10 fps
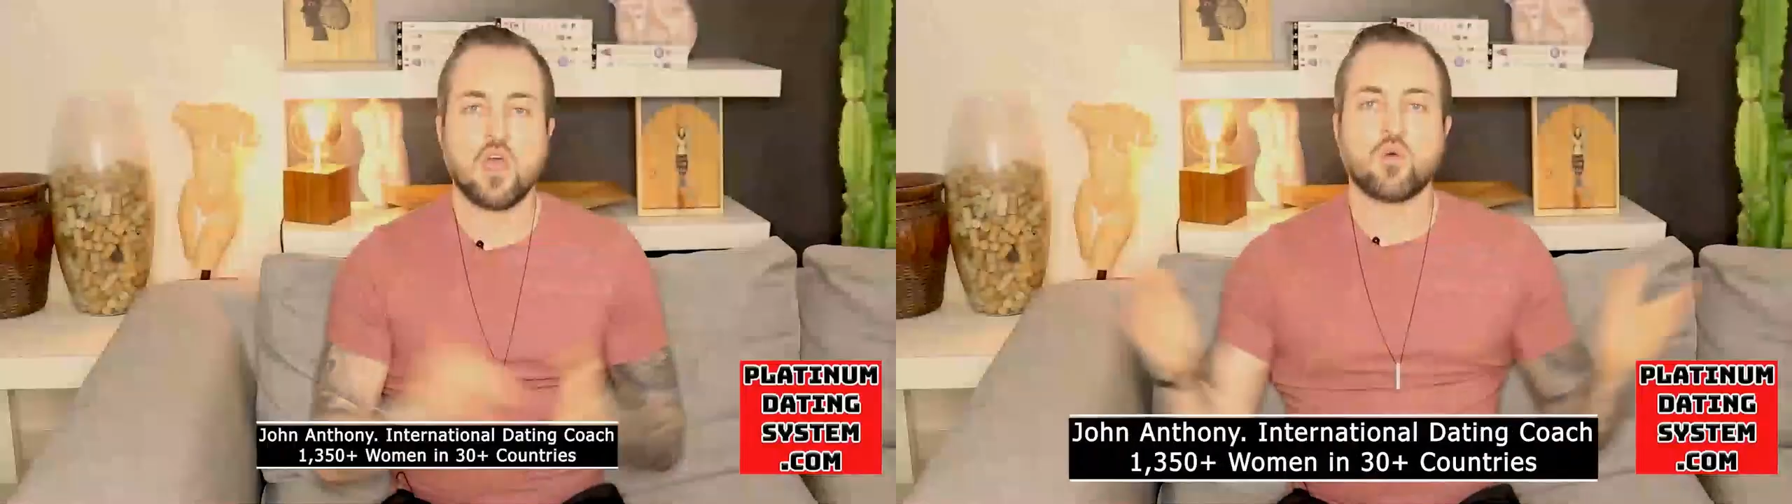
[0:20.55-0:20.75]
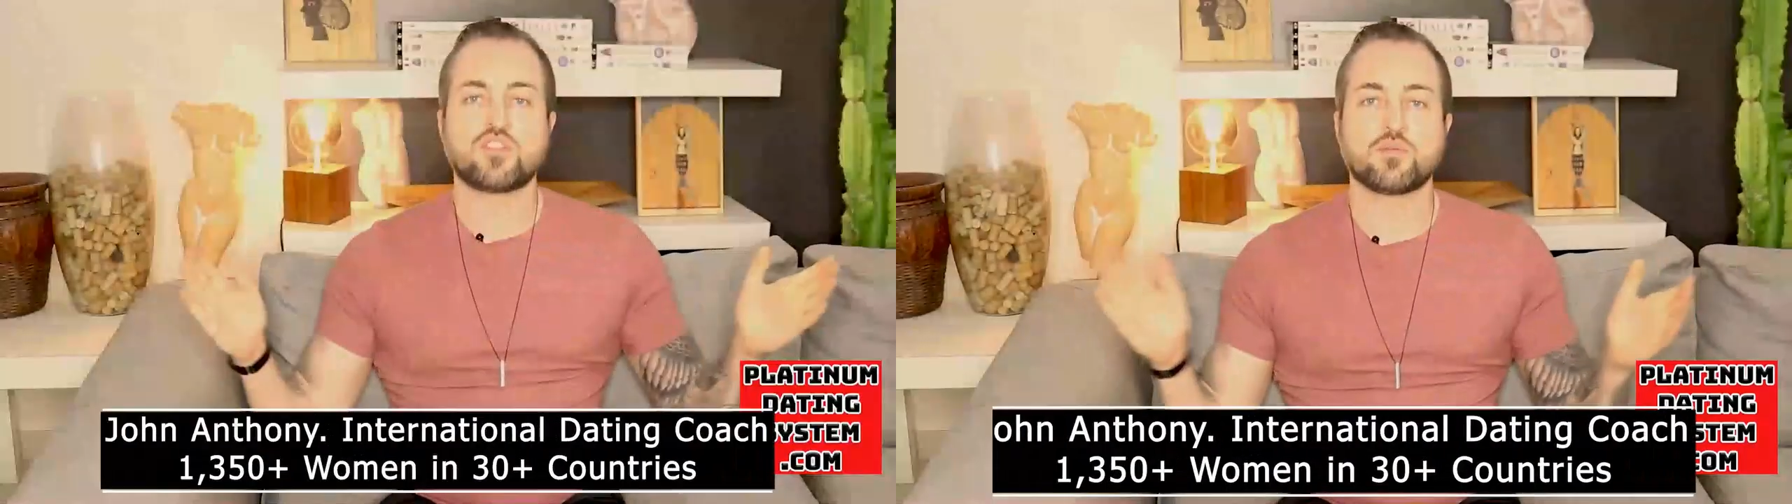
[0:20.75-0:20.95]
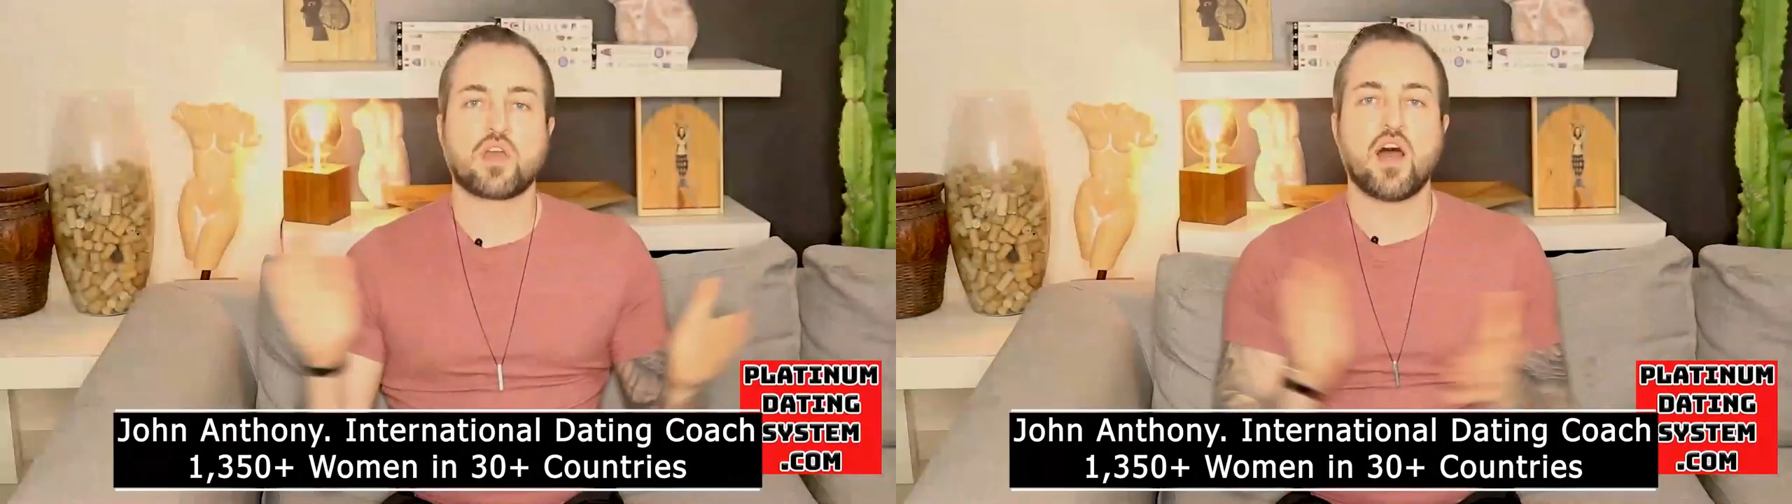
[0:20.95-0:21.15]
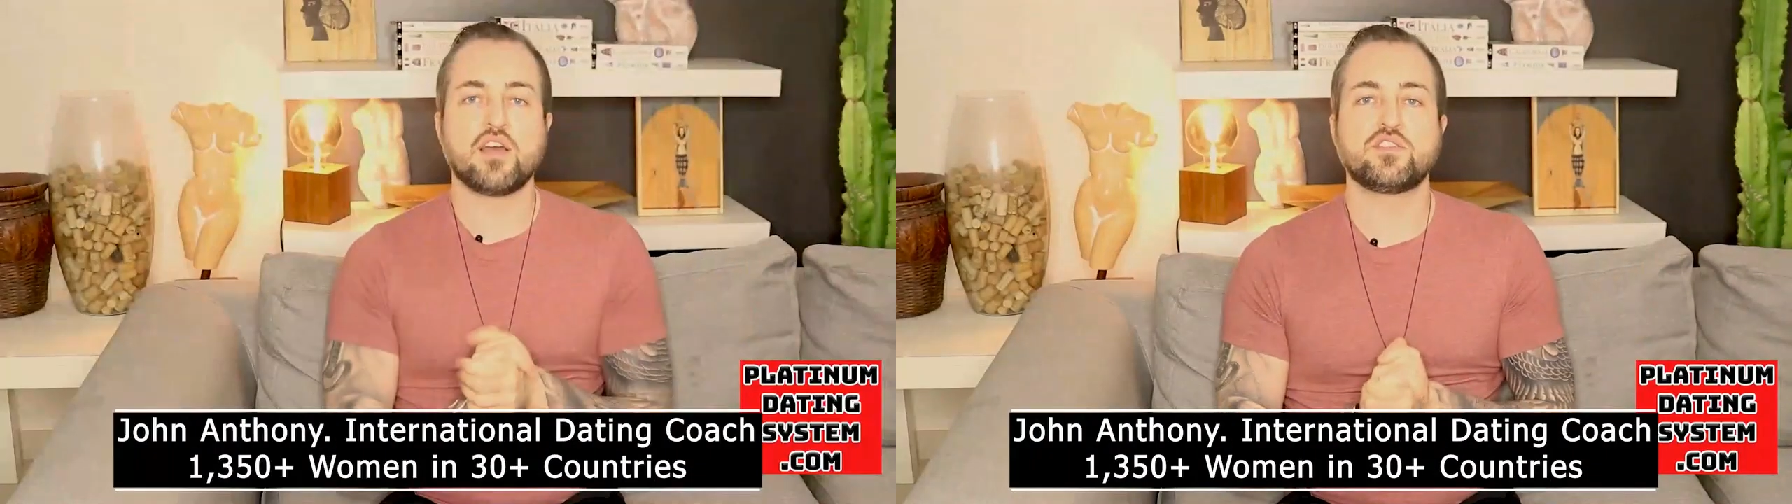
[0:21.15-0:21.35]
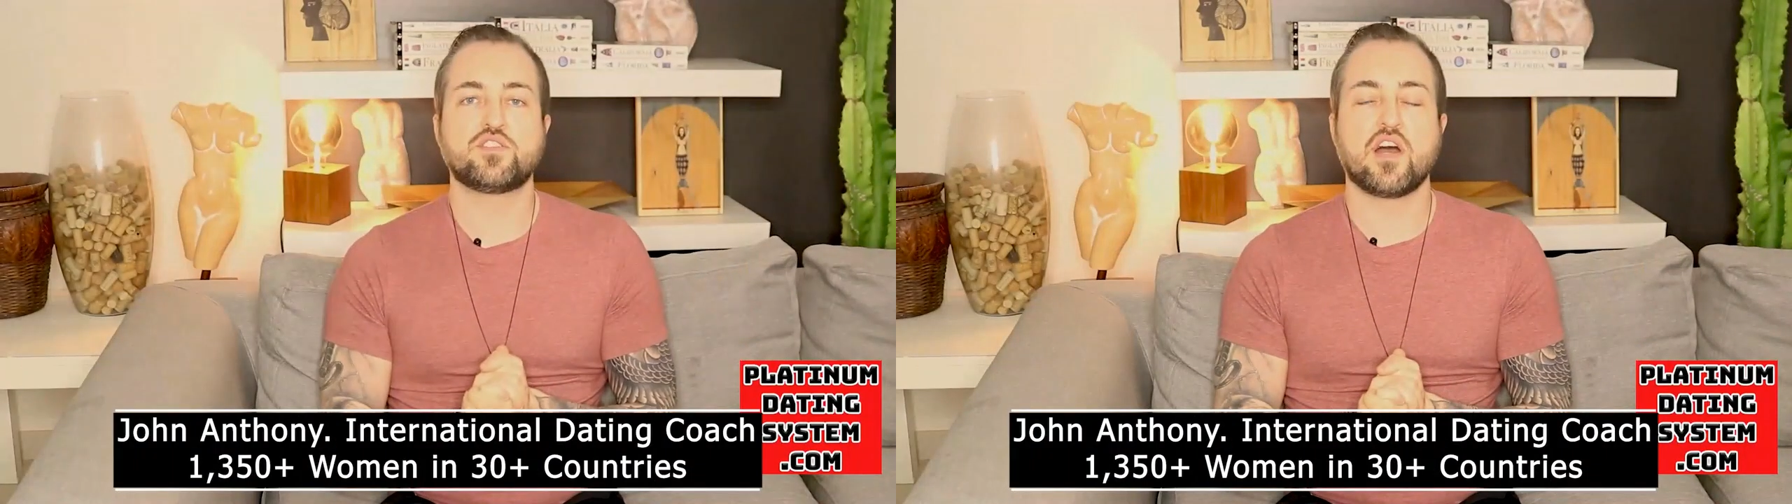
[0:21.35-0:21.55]
What's up
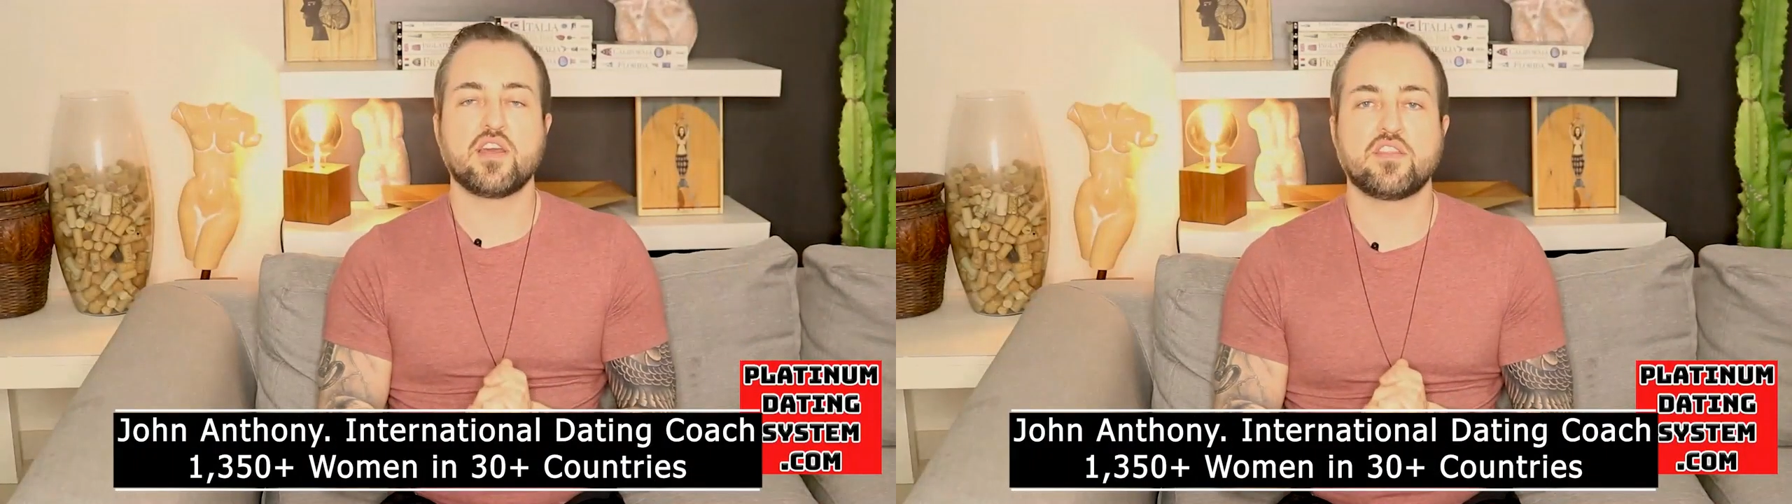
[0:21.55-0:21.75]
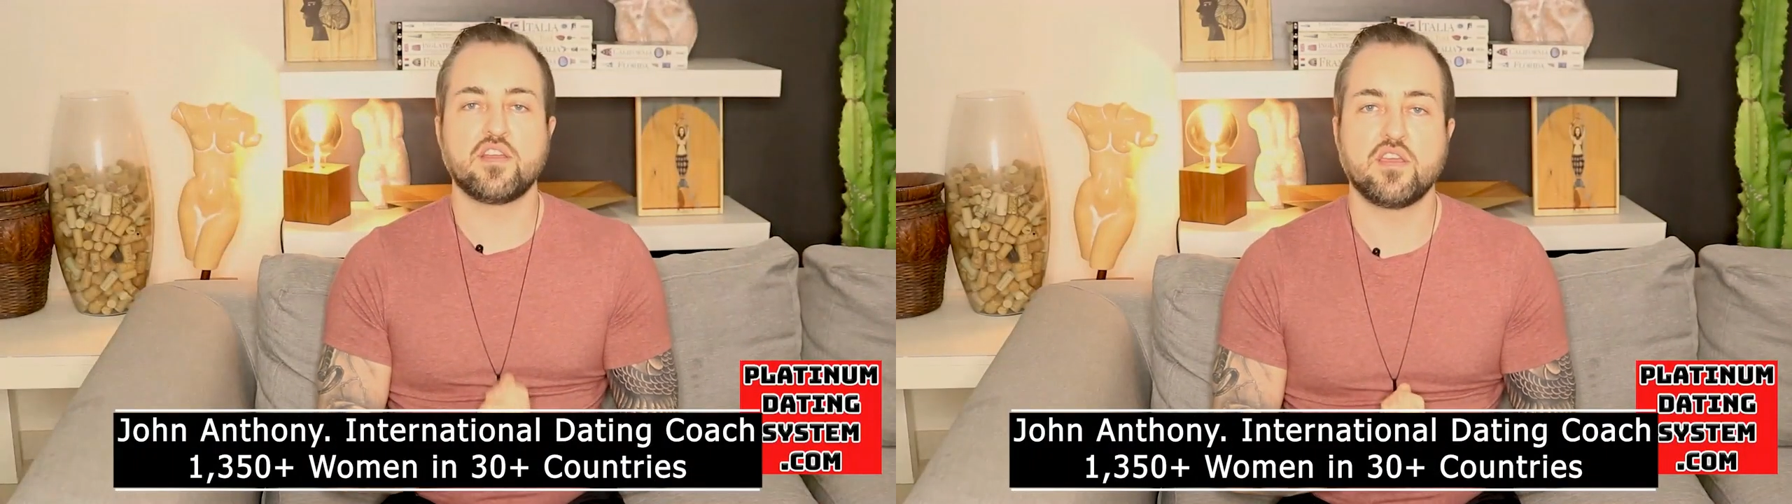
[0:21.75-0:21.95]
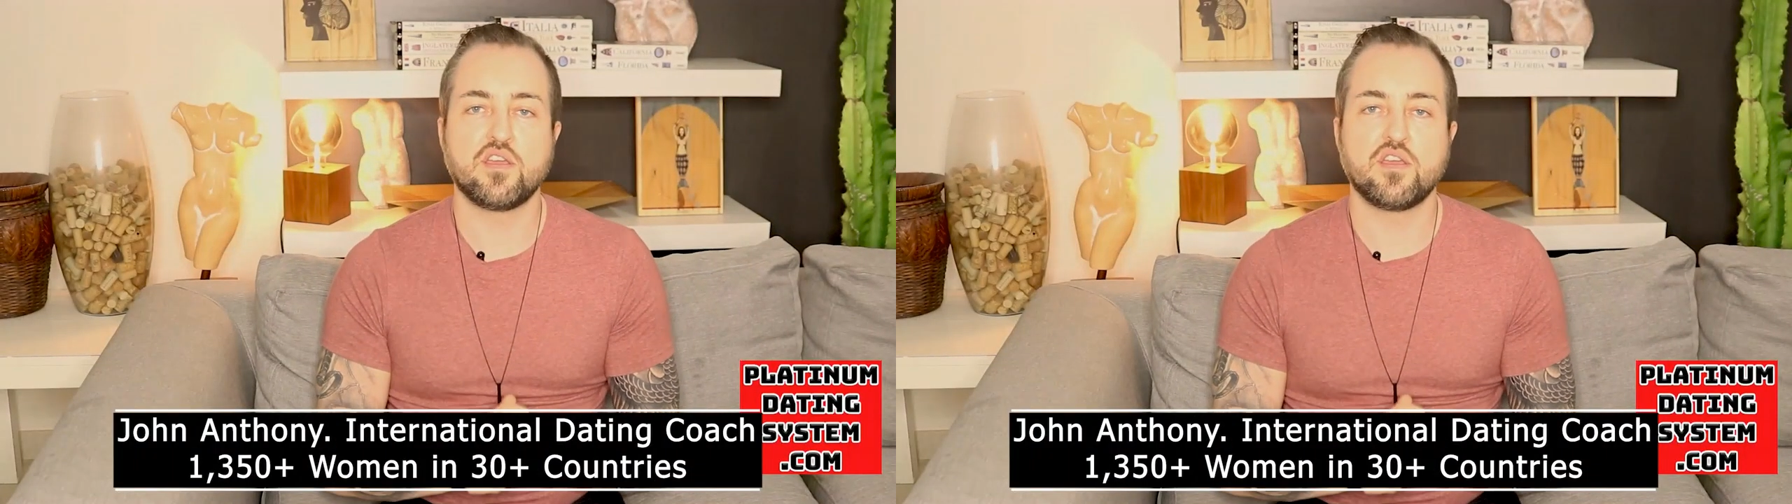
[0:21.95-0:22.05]
guys, John Anthony